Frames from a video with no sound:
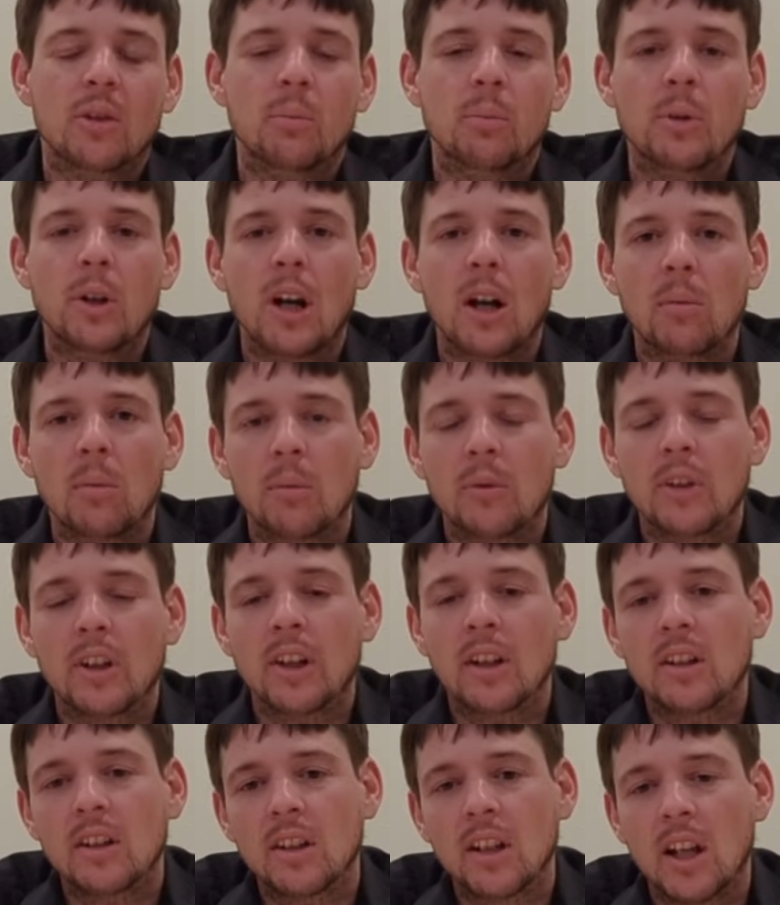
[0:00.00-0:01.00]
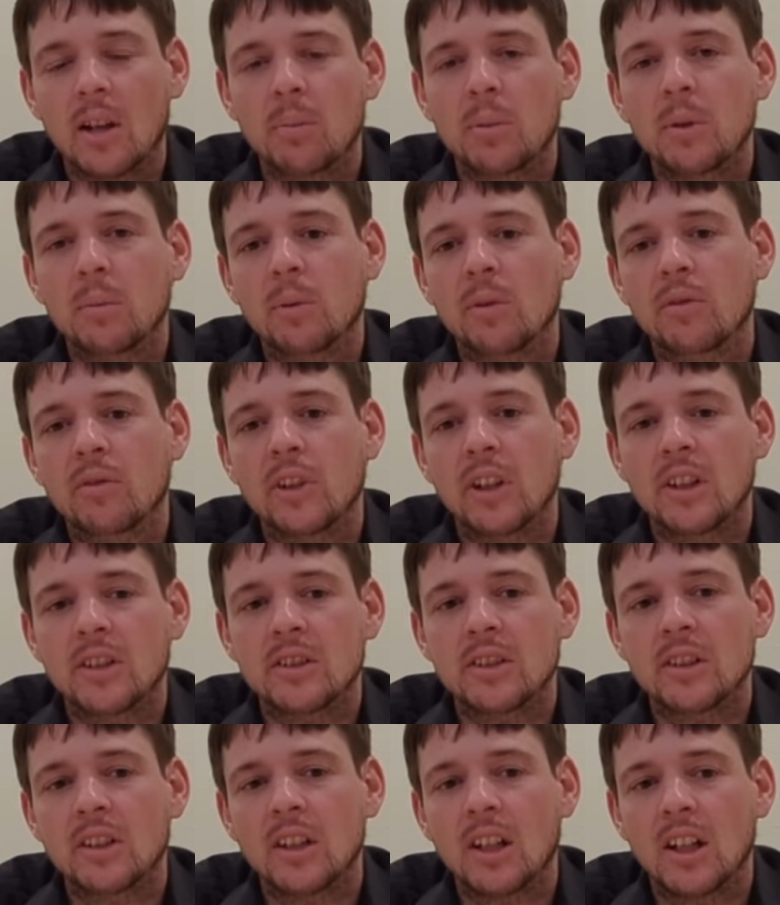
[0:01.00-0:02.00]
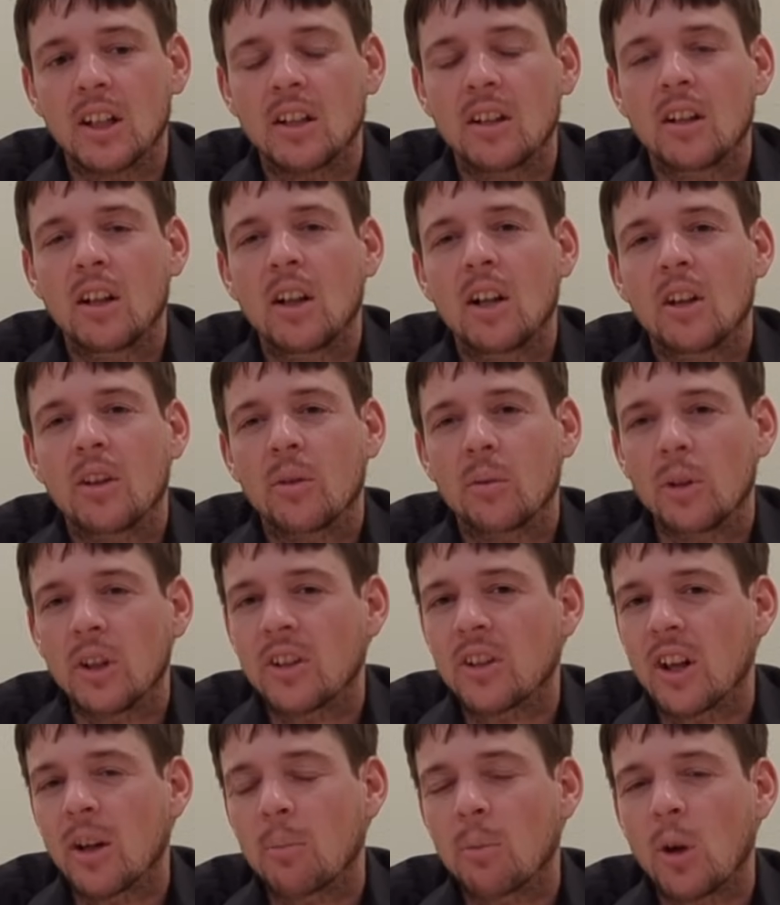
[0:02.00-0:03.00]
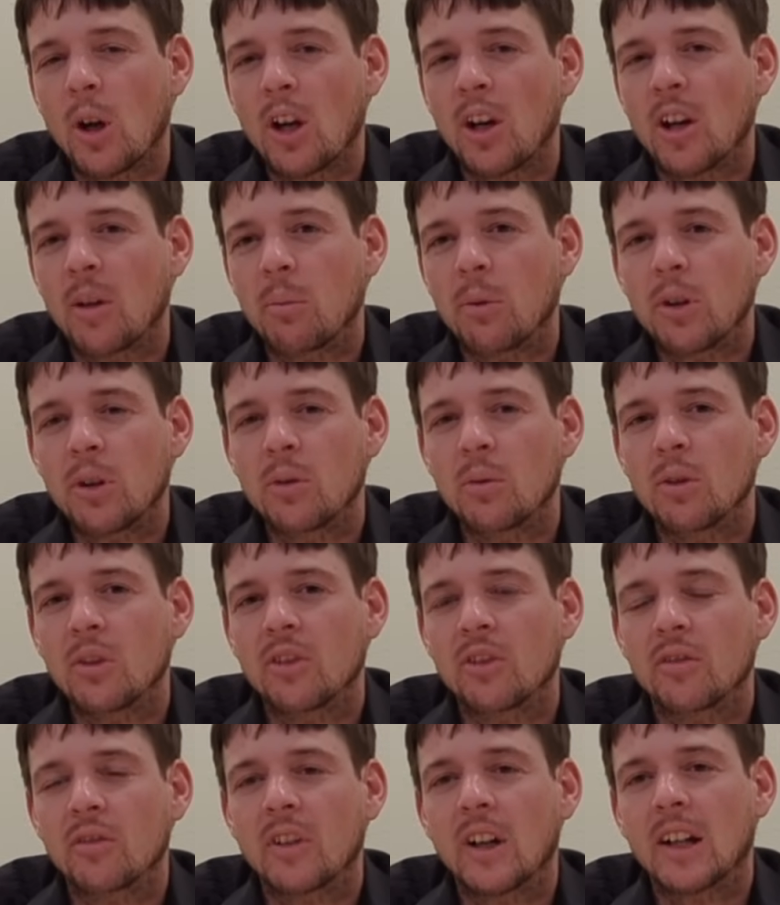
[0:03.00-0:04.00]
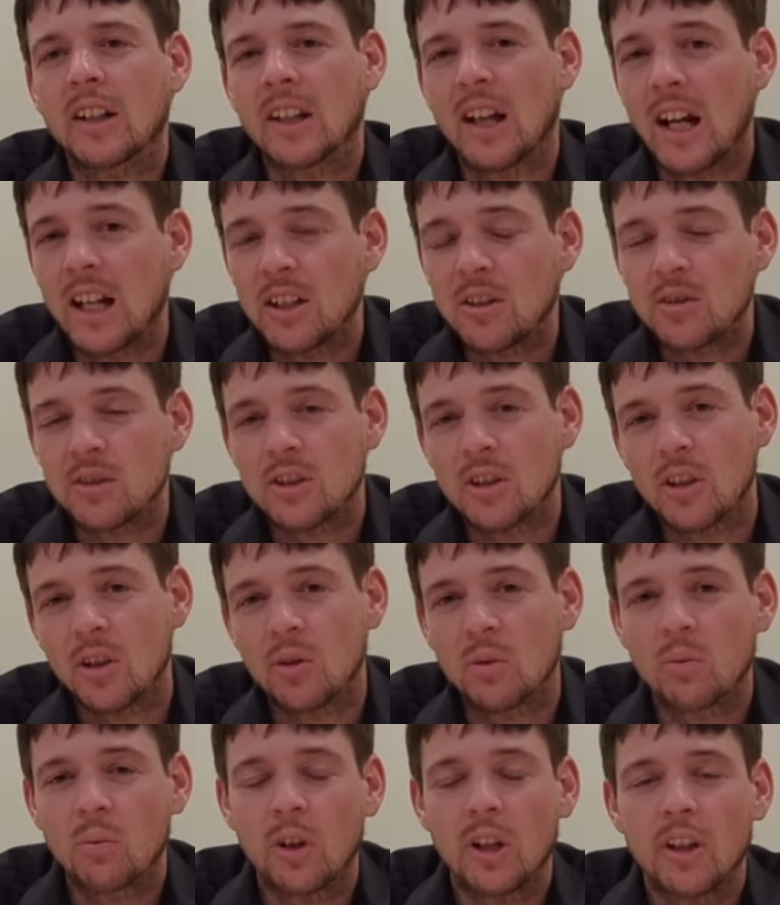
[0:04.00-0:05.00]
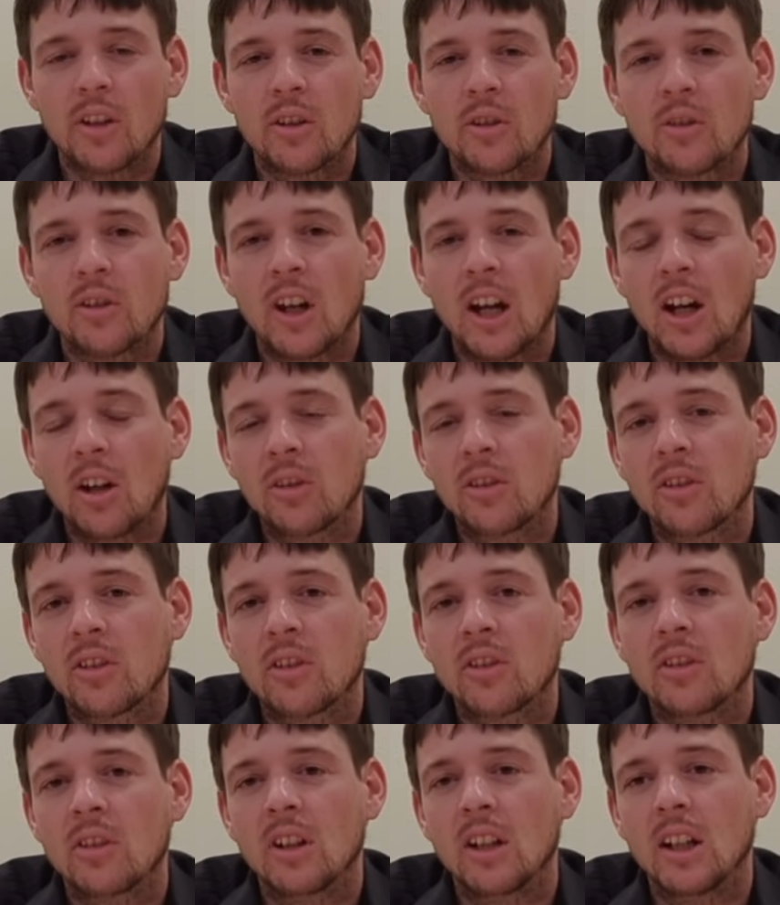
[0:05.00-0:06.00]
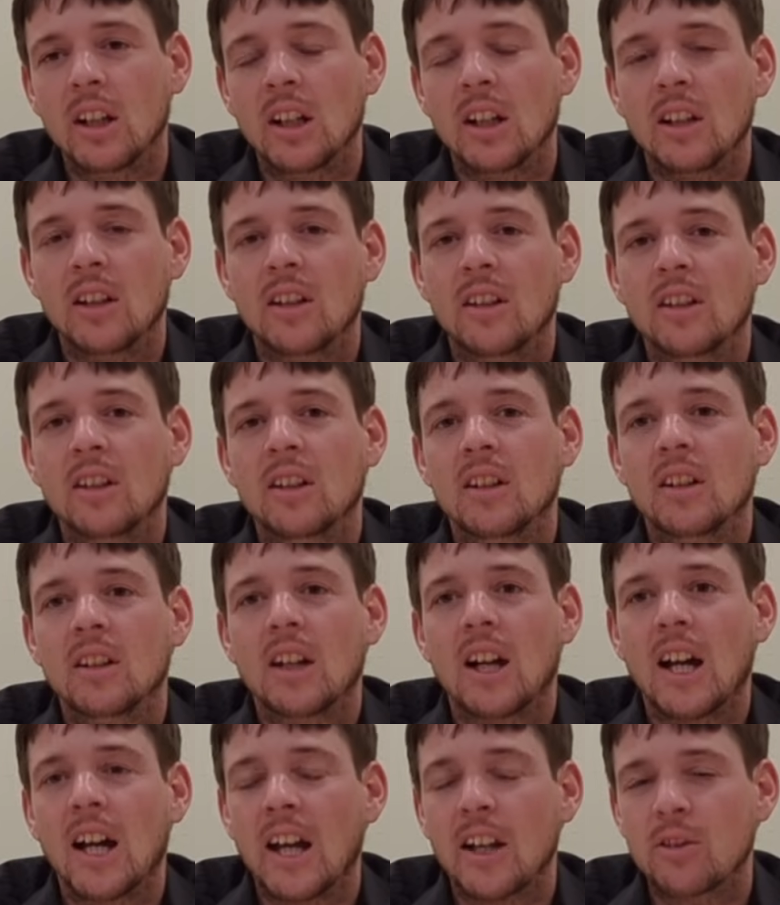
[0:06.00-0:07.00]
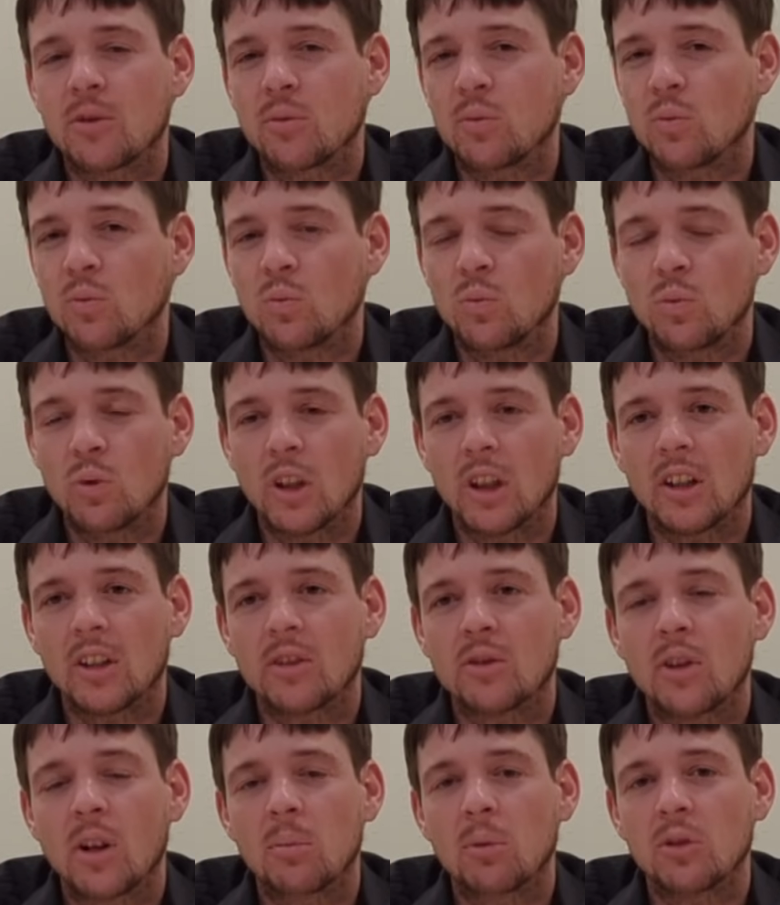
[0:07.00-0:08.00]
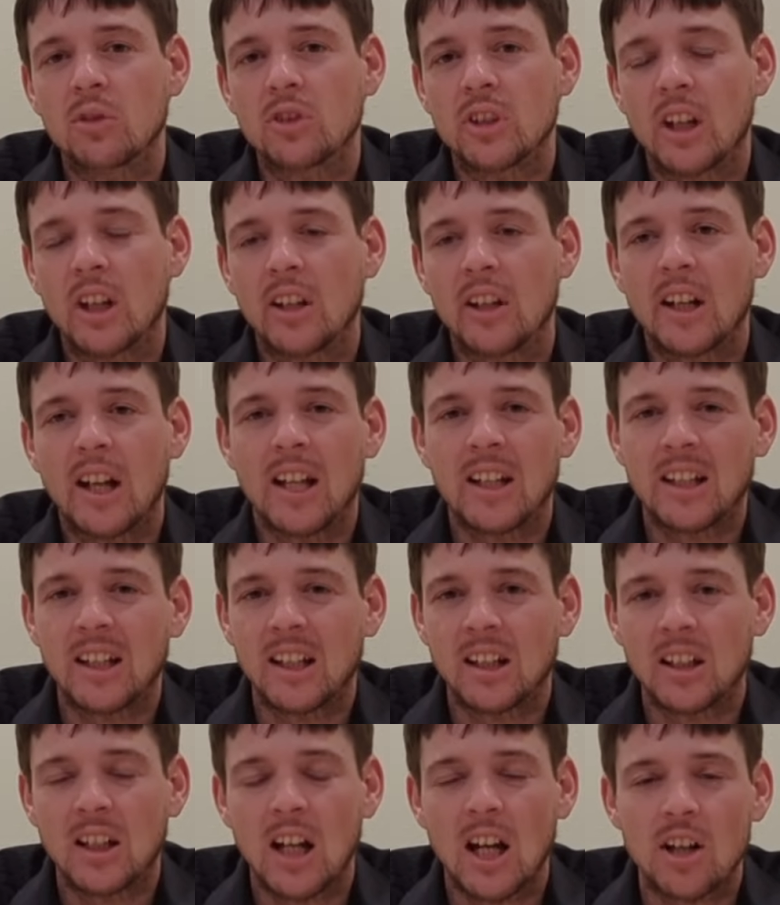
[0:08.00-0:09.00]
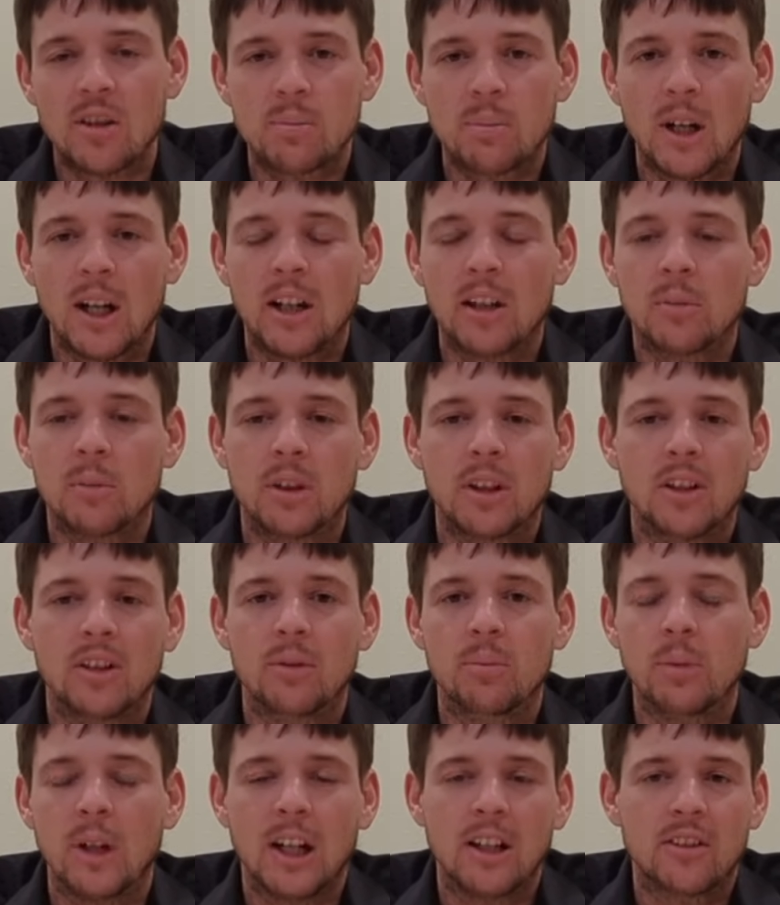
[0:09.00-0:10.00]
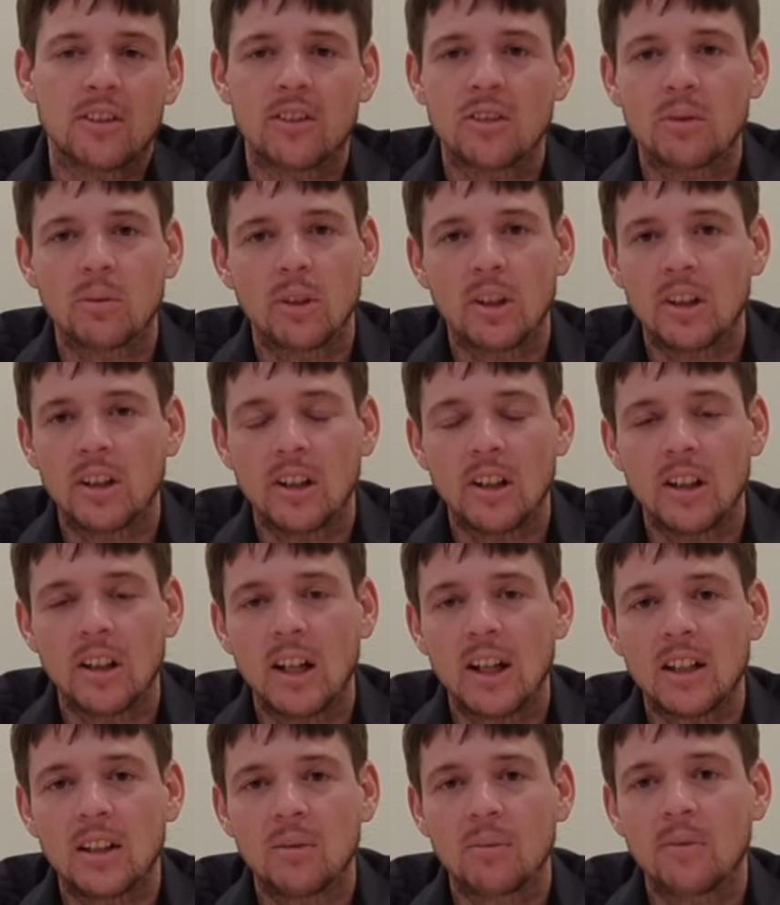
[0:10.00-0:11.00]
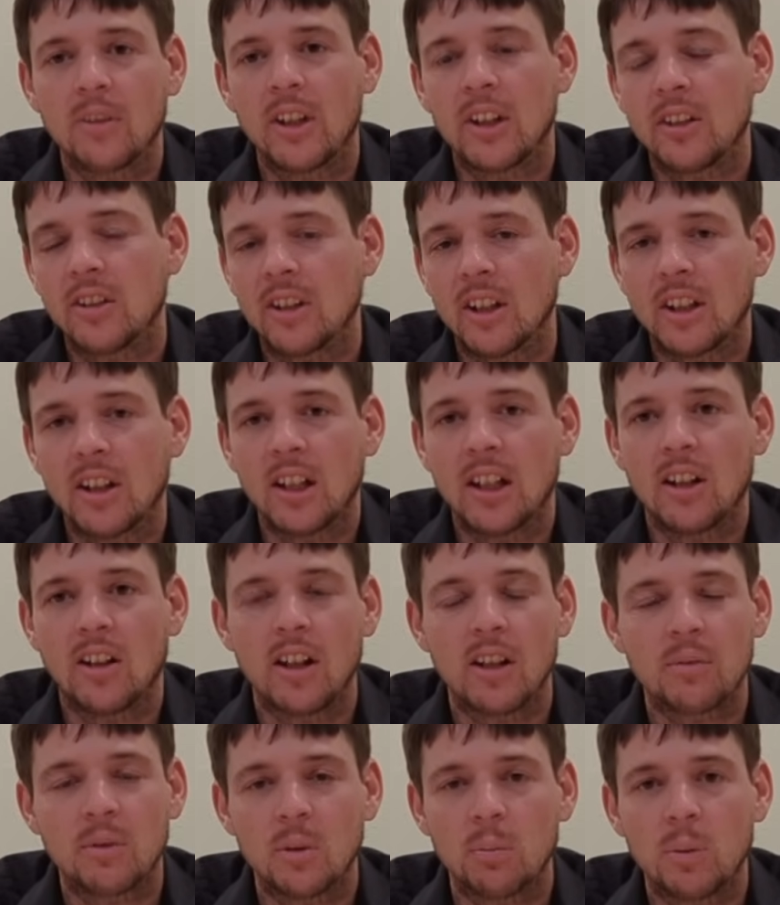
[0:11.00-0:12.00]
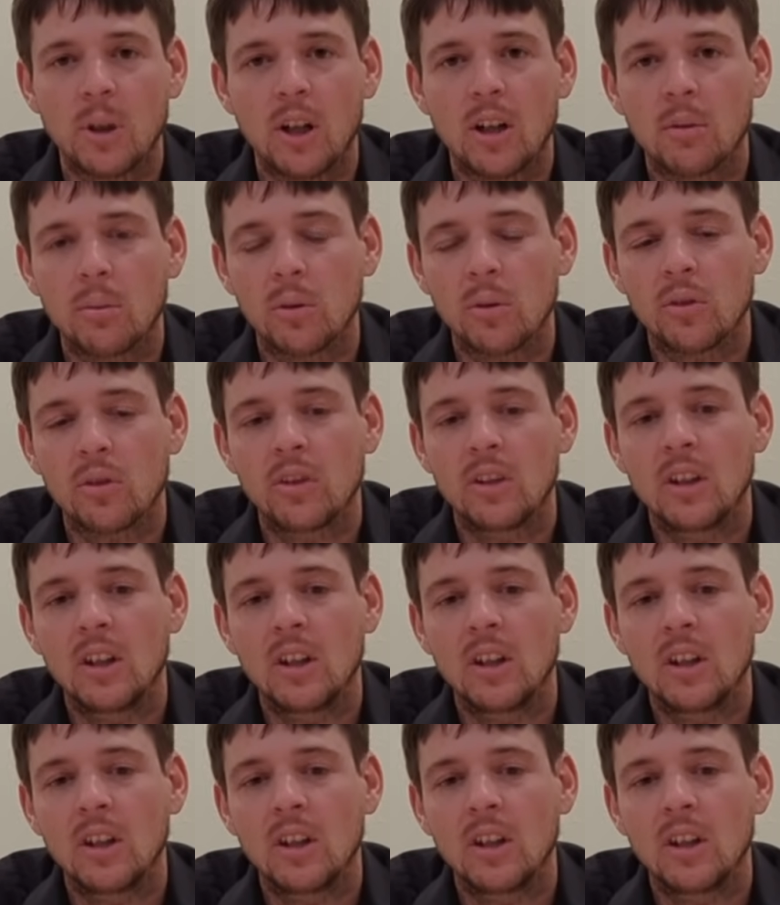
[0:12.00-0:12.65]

problems that a lot of people face, and the reason I brought it up too is the fact that I used to own one of those houses, and I had really trouble selling it. I had to get a cash buyer because banks just really didn't like them. They said they don't have comparables,